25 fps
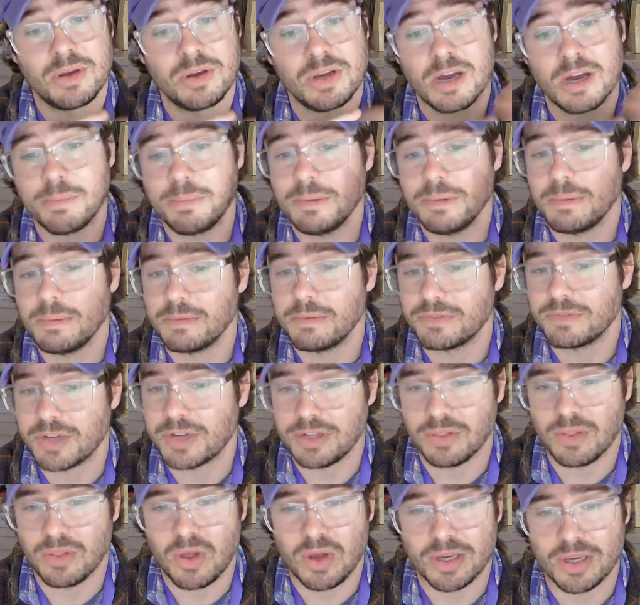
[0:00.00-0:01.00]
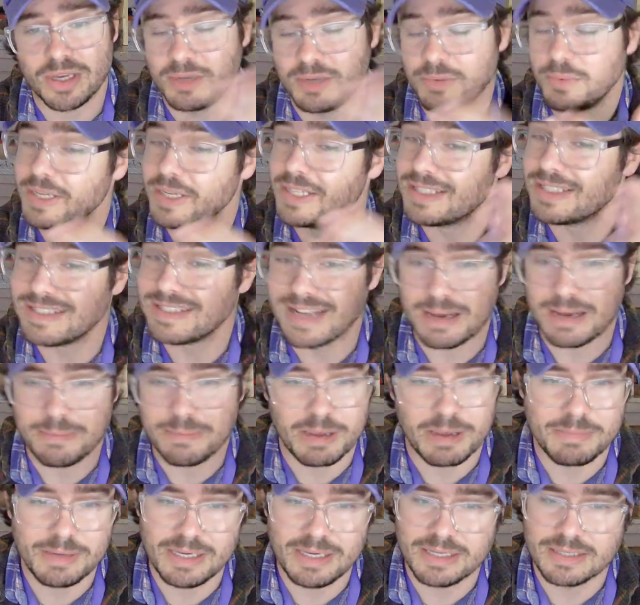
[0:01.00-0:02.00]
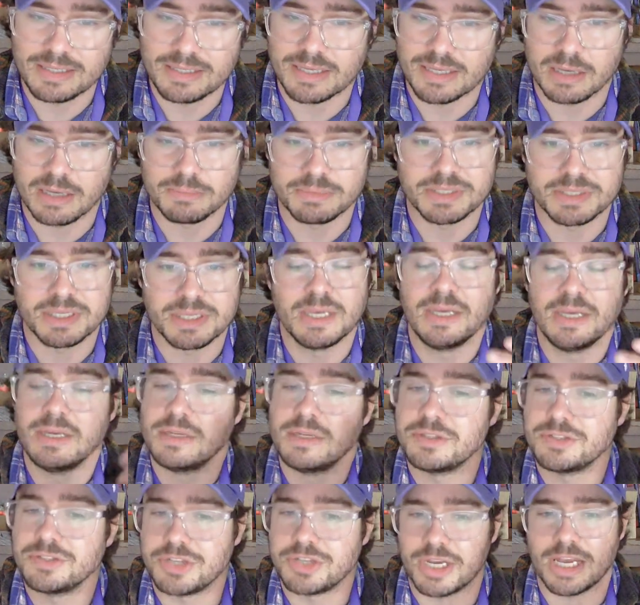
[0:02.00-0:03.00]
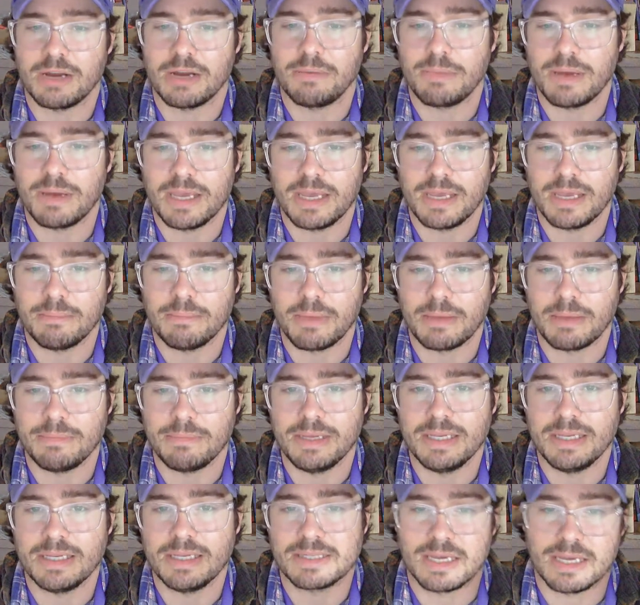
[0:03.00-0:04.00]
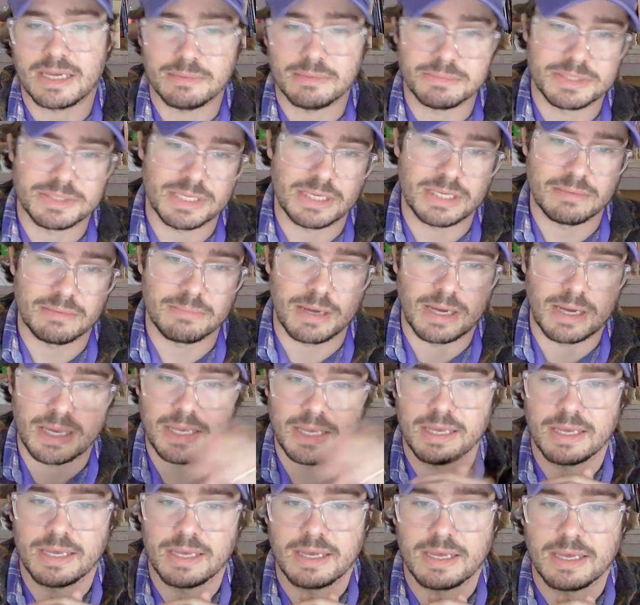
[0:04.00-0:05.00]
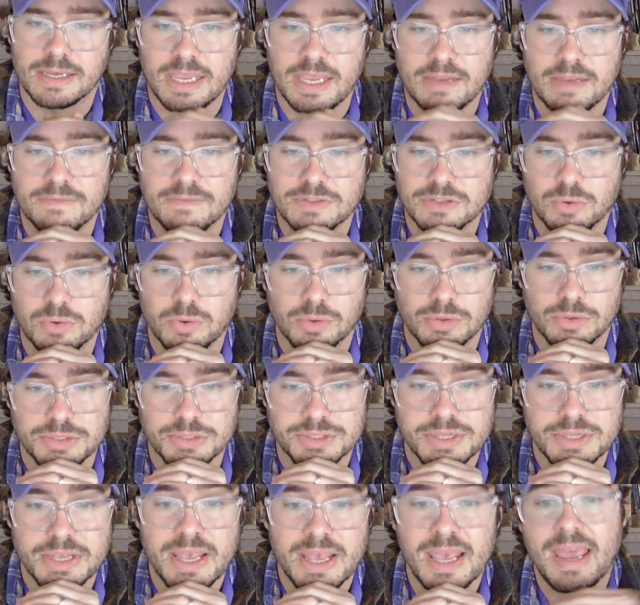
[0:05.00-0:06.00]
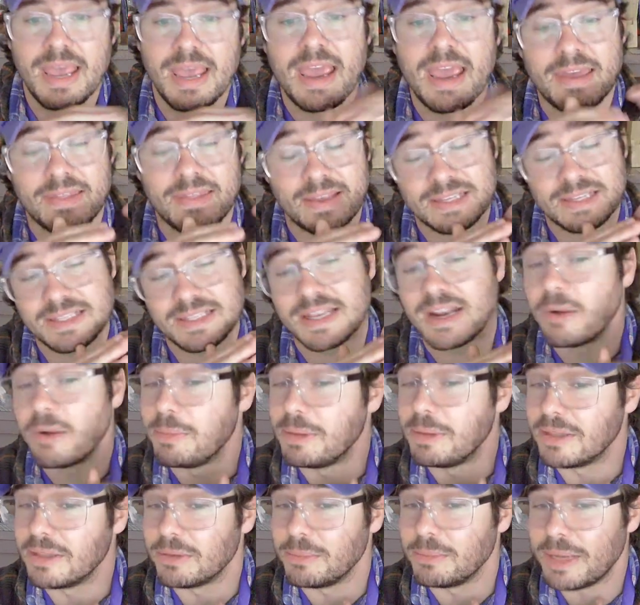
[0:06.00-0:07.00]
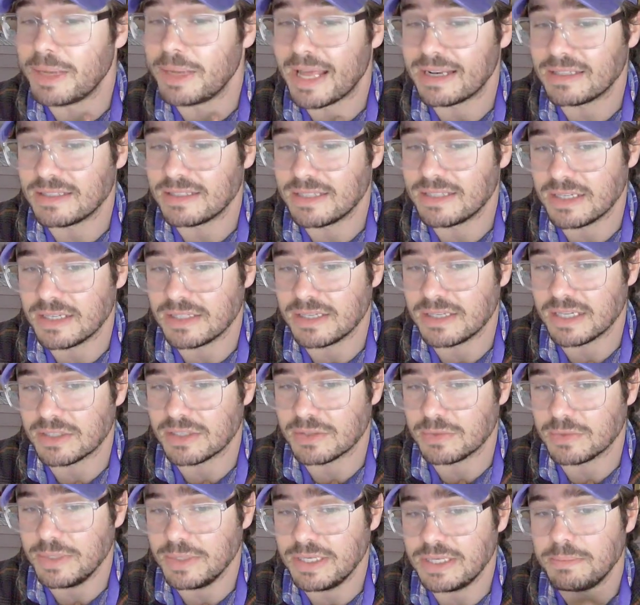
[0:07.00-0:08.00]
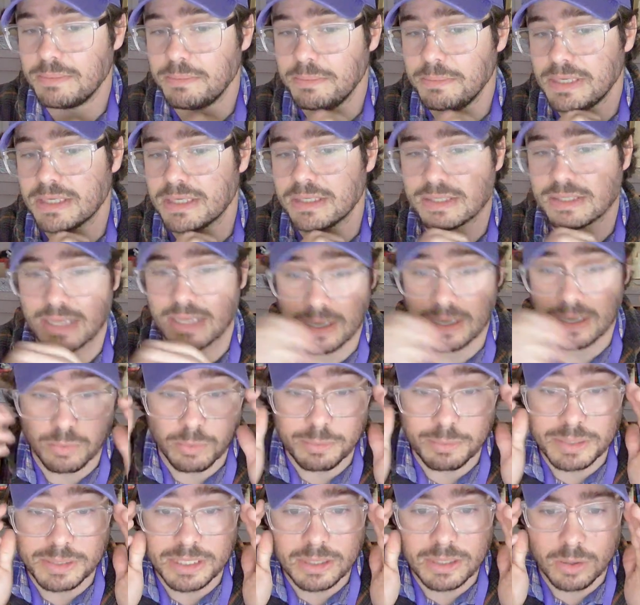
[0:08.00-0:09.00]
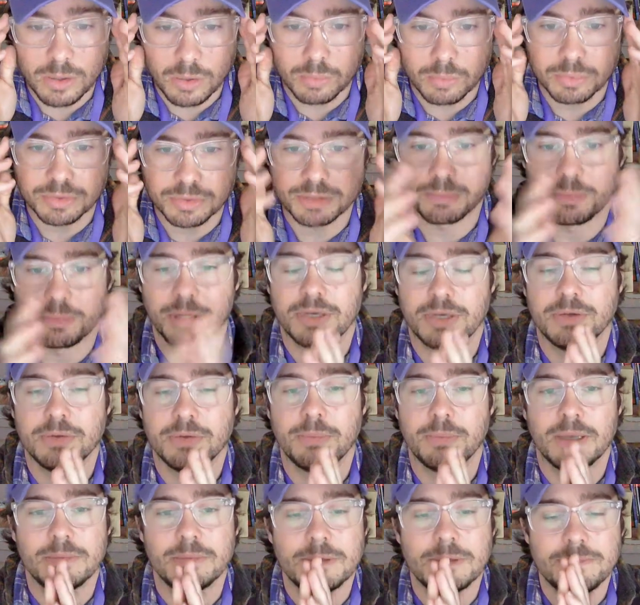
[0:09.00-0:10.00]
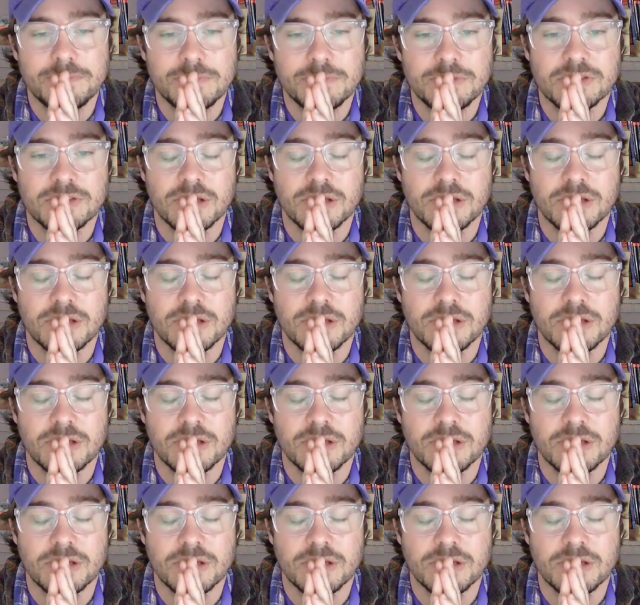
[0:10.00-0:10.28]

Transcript: I know a couple people have tried to log in when it's not my meeting times. Check out my meeting times in my Canvas course. And like I said, I'll be a little bit out of touch next week because I will be home with a brand new baby.